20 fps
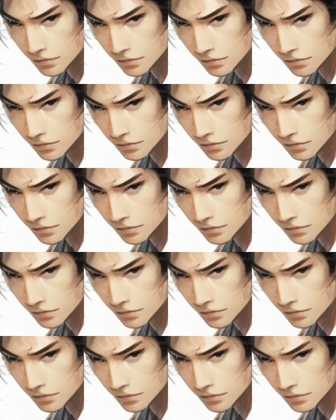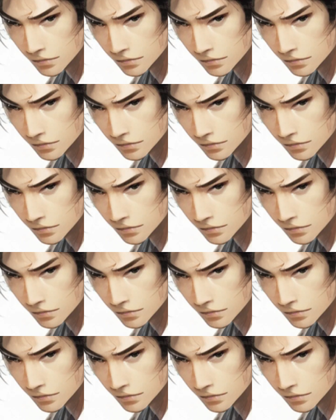
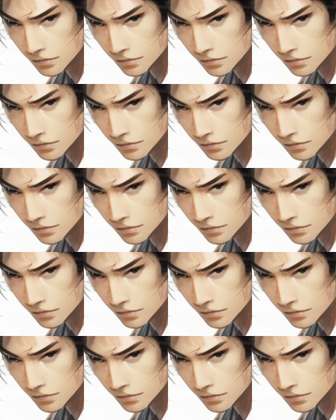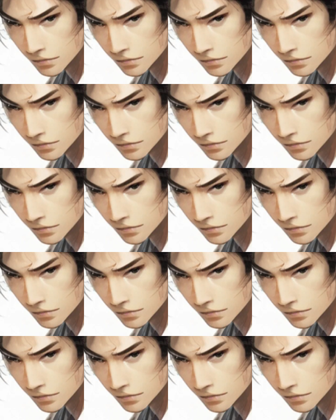
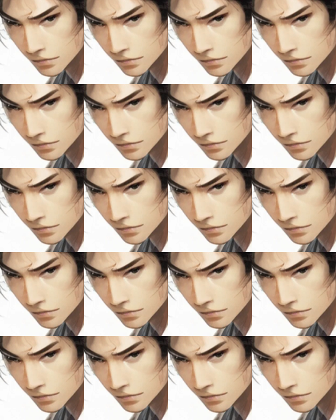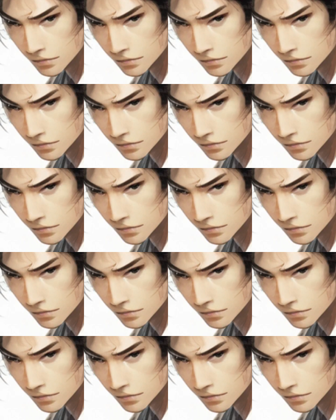This is a still picture; no speech is visible.